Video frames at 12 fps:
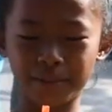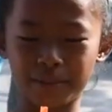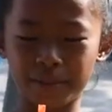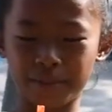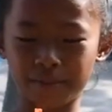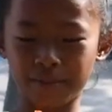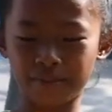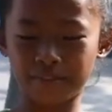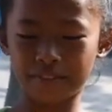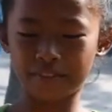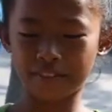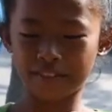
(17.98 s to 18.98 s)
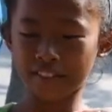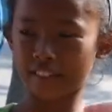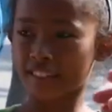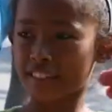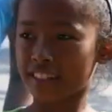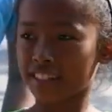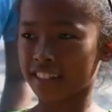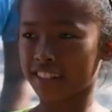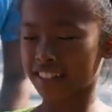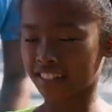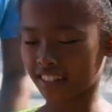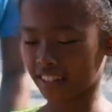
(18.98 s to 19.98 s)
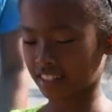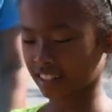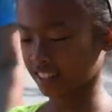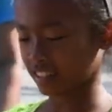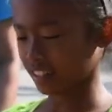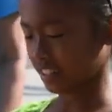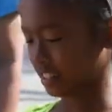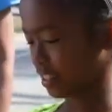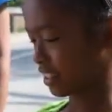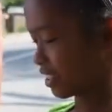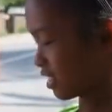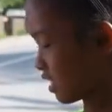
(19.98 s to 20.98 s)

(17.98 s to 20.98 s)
there you go. Thank you much. Some more.